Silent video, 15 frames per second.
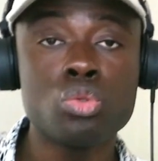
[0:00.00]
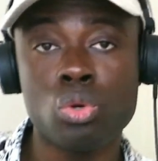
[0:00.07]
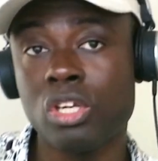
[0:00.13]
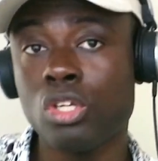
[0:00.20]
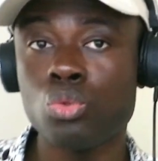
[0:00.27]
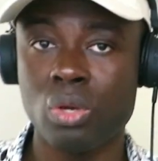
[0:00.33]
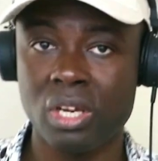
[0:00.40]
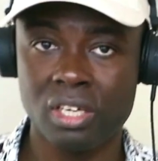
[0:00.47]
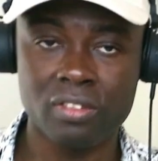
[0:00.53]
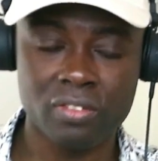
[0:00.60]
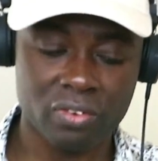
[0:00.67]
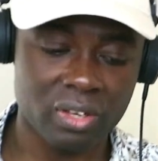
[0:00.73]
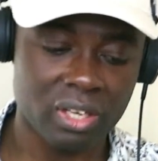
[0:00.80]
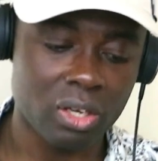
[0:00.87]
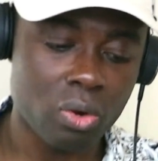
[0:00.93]

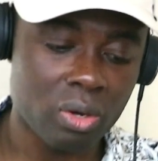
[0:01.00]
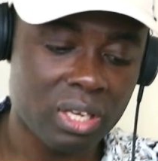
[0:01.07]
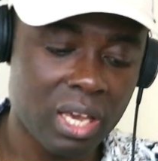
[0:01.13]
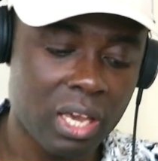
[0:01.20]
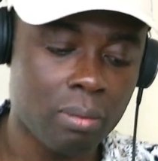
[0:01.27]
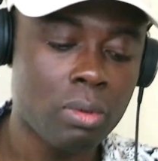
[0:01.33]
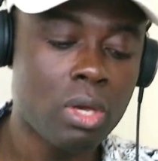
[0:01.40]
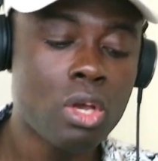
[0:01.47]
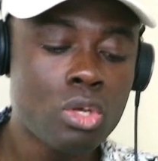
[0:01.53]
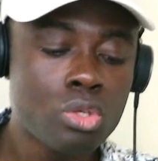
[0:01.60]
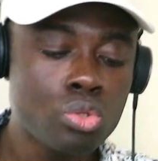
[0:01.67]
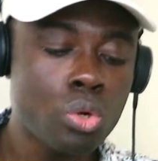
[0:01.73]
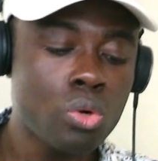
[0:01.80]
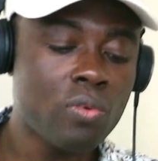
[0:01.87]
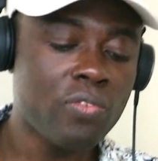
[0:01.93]
2023, okay?
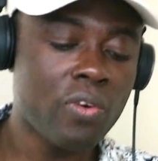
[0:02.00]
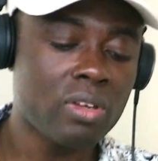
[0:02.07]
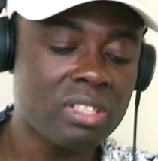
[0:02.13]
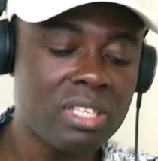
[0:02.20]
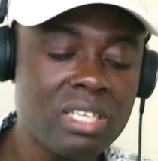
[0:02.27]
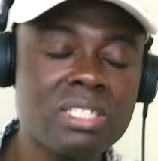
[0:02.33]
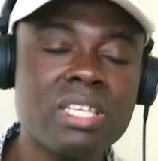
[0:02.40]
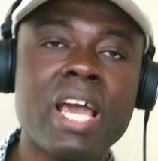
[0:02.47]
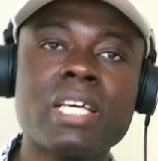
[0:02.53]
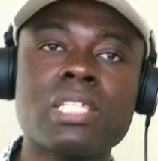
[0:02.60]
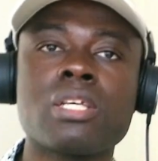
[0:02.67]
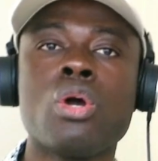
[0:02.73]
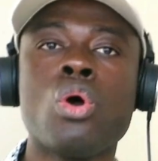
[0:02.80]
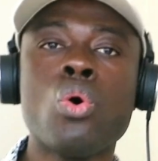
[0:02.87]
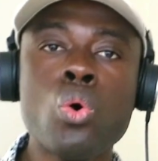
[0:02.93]
So for
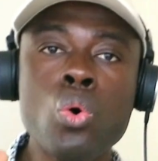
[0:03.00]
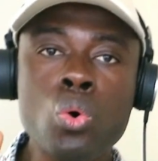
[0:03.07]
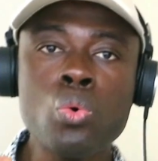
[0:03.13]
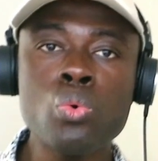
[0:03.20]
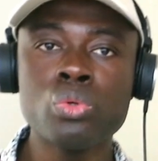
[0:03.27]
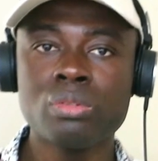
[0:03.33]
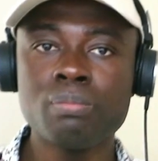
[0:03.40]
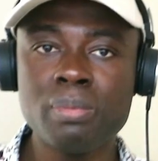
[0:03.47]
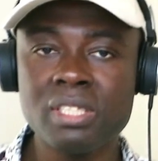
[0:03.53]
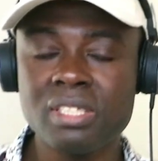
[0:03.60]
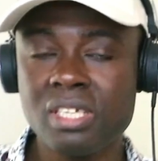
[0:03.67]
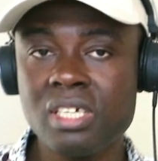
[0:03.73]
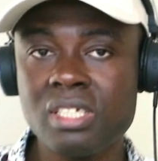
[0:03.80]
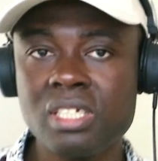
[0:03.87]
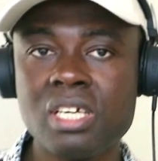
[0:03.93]
teachers who would be
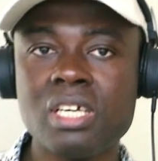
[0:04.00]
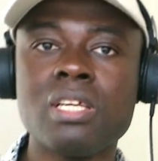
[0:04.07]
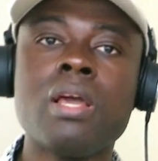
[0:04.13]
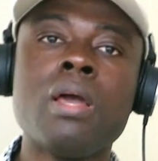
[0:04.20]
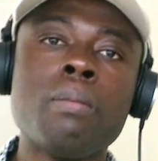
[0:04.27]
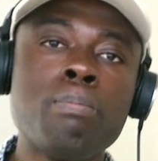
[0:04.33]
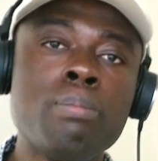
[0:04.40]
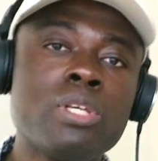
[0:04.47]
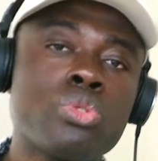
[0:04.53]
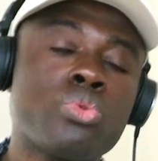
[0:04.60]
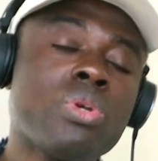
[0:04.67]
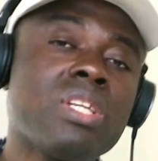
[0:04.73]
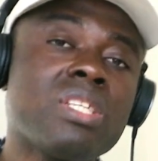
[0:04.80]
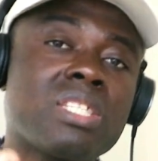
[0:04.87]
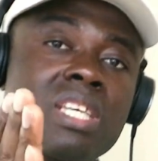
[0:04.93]
teaching
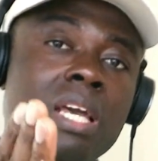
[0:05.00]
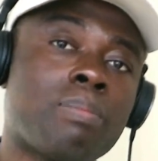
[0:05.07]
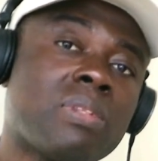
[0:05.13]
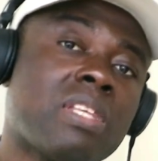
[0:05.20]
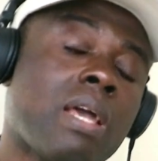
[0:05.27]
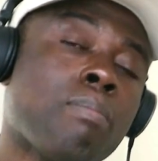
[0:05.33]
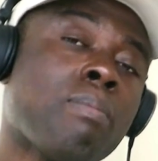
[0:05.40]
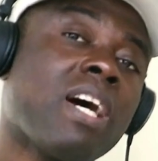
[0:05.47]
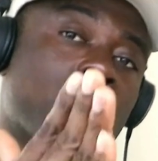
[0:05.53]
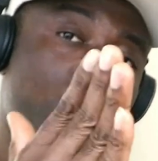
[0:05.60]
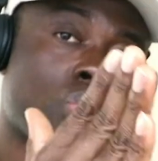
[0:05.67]
between September